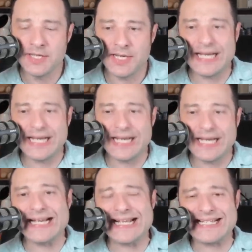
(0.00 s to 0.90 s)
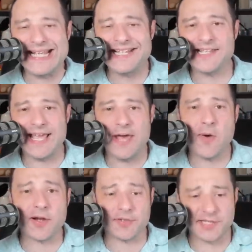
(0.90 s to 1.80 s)
Uh, Stacy, how are you,
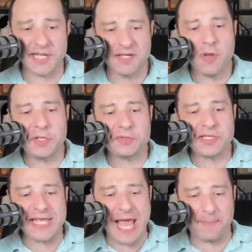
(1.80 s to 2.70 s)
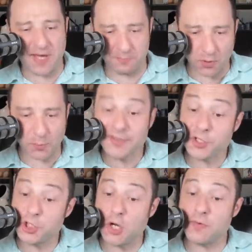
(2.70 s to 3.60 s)
Stacy? When using the app on board, will
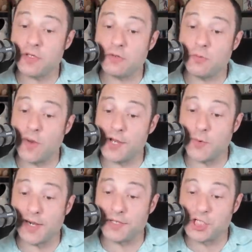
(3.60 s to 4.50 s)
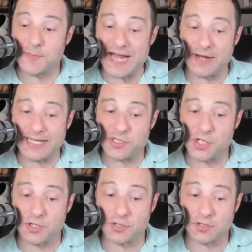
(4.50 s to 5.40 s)
it show you where you are on the ship and how to get
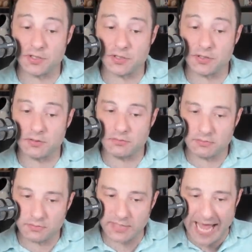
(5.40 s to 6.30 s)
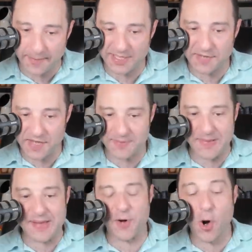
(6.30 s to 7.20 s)
to your cabin? I think my
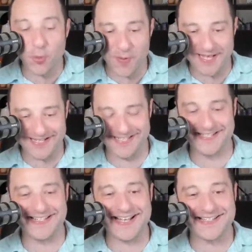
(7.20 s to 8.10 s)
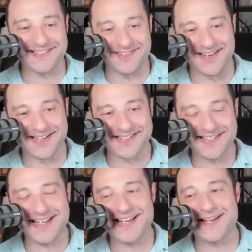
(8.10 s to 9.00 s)
mom always gets lost.
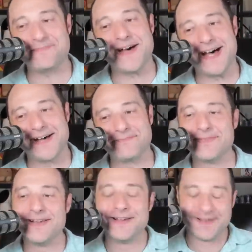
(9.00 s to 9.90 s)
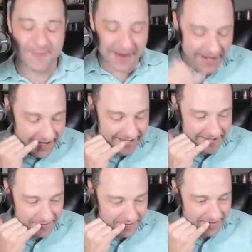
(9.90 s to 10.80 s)
Ah, mom, where are
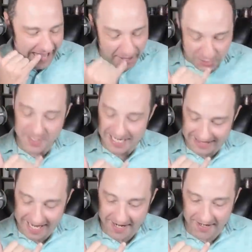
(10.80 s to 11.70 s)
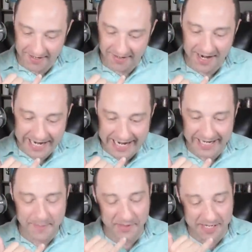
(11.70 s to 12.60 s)
you? How'd you get there? All right,
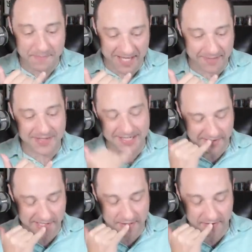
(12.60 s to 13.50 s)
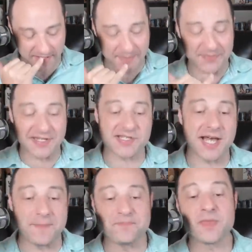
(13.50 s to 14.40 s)
I'm bringing bail money. I'll see you in a couple minutes.
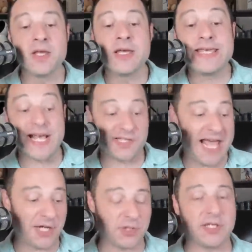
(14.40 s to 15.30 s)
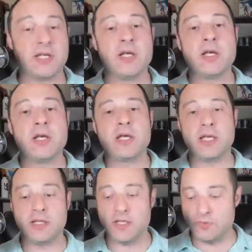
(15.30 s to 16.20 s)
Um, yes, actually, in
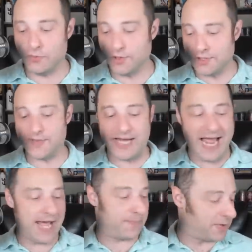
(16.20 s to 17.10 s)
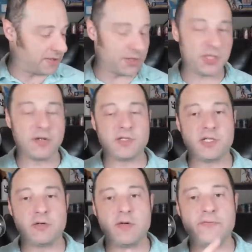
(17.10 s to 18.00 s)
the Royal Caribbean app, I wish I could show it to
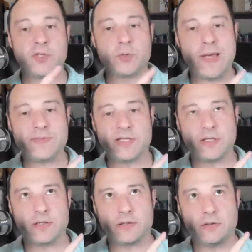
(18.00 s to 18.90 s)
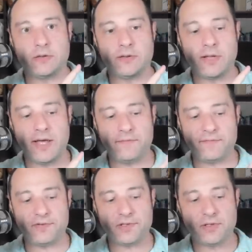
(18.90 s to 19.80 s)
you. If you swipe to the
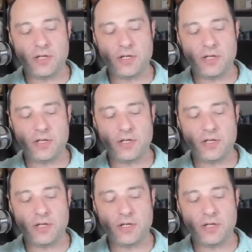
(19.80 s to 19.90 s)
left,